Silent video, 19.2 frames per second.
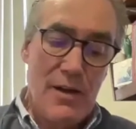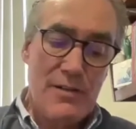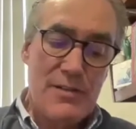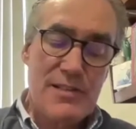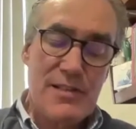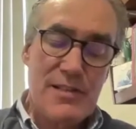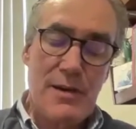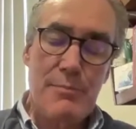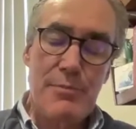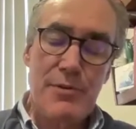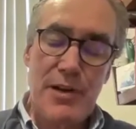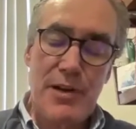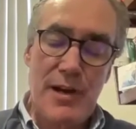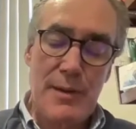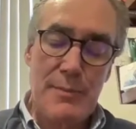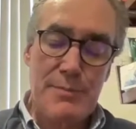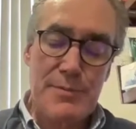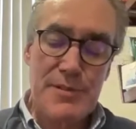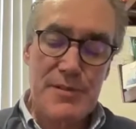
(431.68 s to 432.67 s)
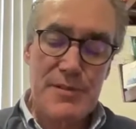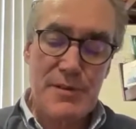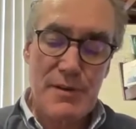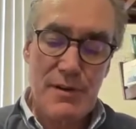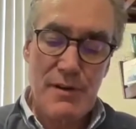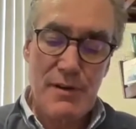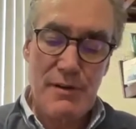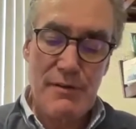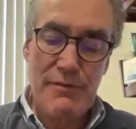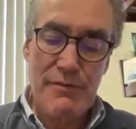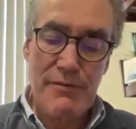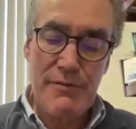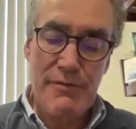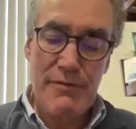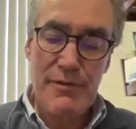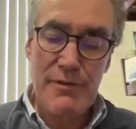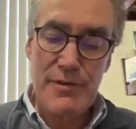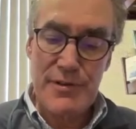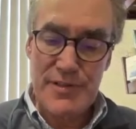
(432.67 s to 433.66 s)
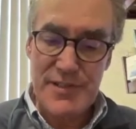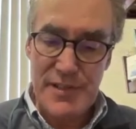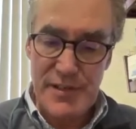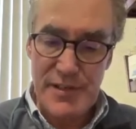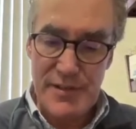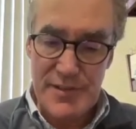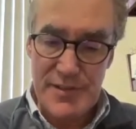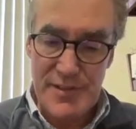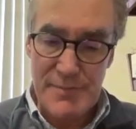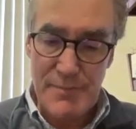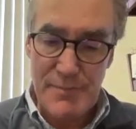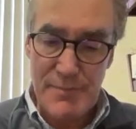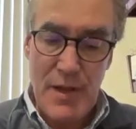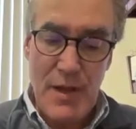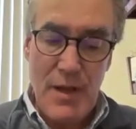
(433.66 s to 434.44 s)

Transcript: subtypes of disease.